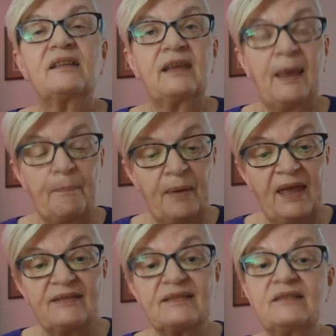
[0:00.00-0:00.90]

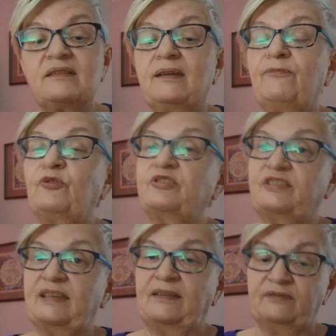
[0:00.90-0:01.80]
capacity for
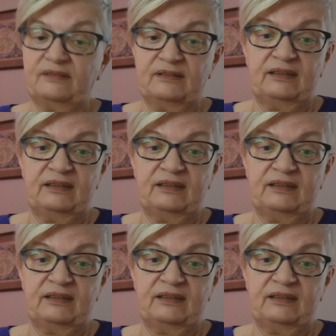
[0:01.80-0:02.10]
sentience